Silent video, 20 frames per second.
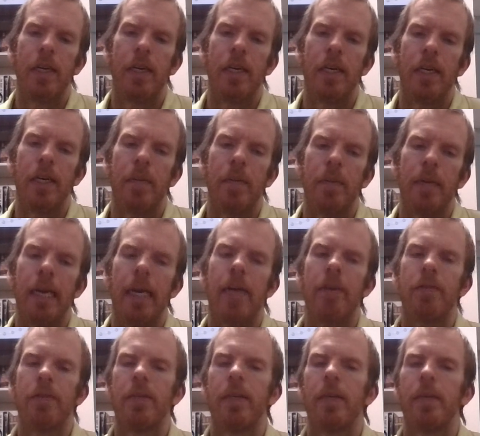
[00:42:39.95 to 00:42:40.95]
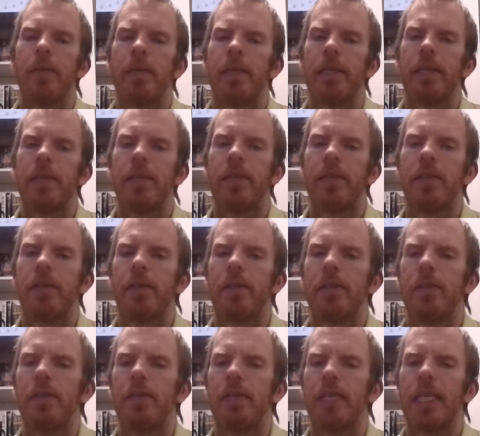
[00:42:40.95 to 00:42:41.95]
have something
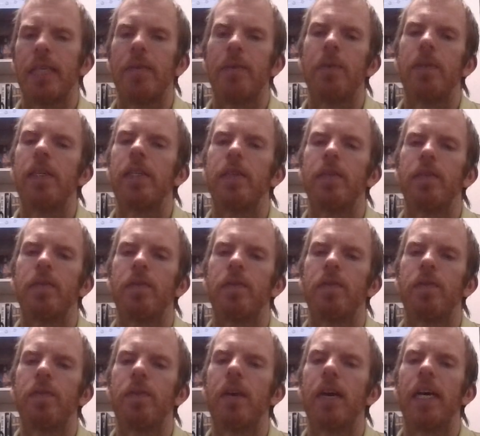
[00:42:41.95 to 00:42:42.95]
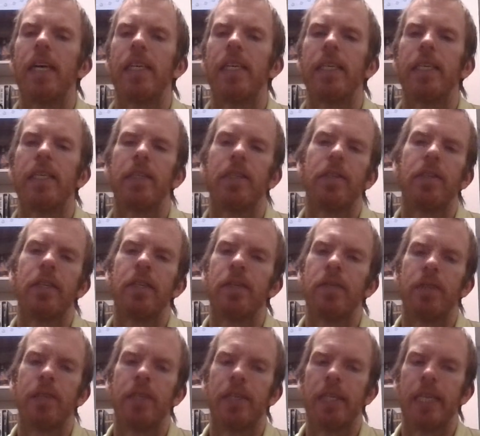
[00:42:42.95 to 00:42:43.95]
to get rid of flyers
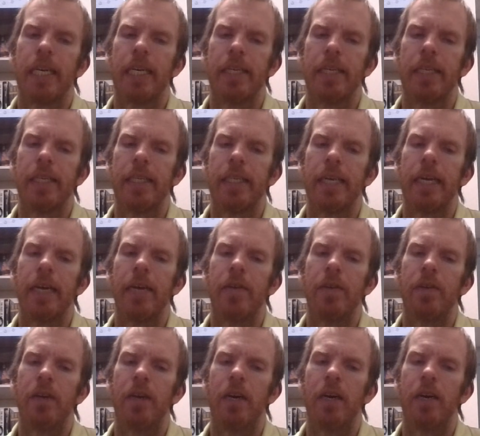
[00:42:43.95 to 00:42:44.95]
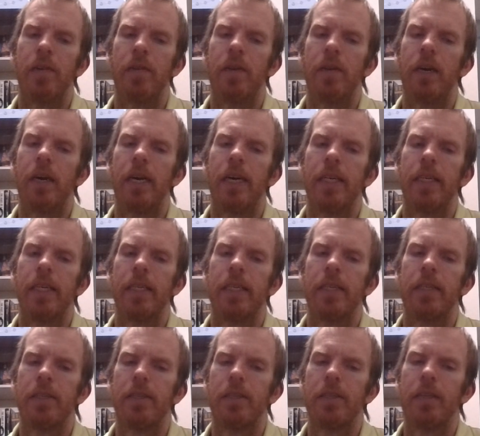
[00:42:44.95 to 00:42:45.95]
if your deck doesn't have a lot of
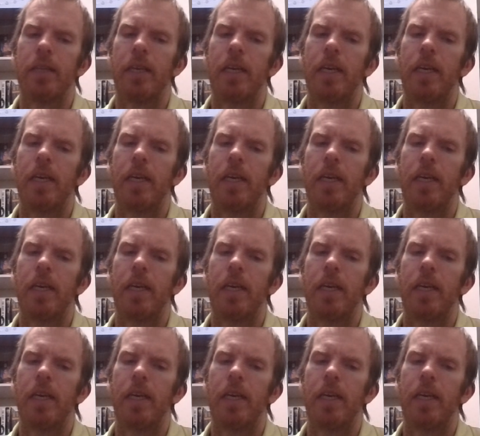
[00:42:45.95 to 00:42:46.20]
flyers.